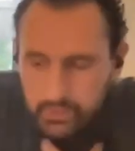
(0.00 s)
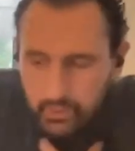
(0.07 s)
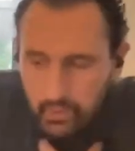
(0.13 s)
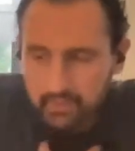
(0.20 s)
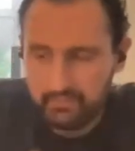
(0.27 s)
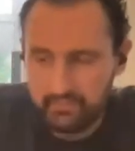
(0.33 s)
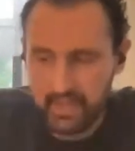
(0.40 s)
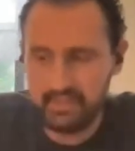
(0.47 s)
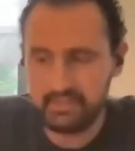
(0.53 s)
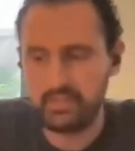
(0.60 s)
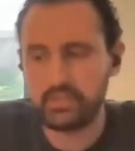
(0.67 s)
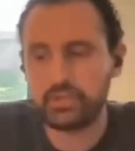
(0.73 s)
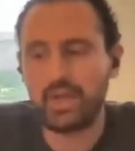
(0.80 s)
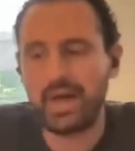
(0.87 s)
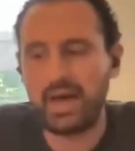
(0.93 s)
to our
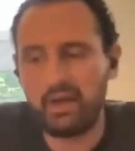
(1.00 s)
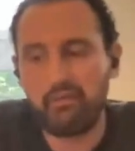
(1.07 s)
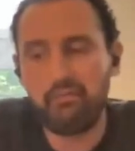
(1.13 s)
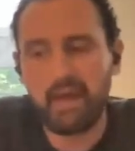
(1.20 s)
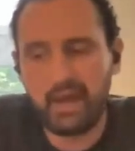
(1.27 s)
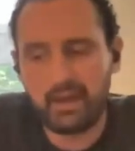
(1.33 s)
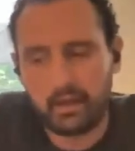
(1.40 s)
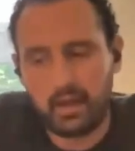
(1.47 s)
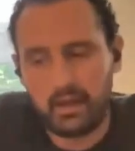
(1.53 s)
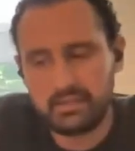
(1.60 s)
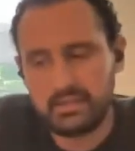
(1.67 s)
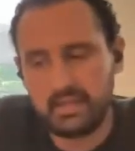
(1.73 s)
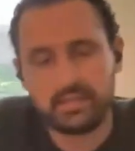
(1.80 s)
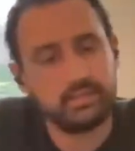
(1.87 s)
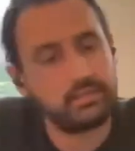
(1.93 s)
advantage the high fat
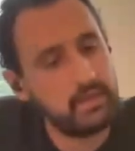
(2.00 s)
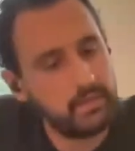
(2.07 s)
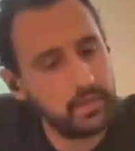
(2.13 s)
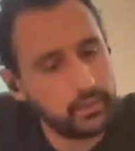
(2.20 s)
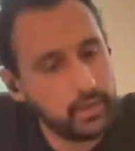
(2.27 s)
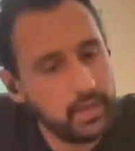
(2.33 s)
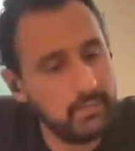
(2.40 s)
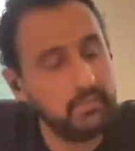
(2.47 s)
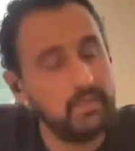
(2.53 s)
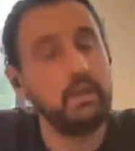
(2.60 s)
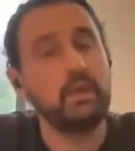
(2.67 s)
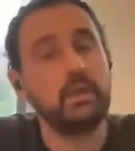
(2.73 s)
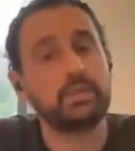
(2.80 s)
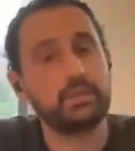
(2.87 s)
content of heavy cream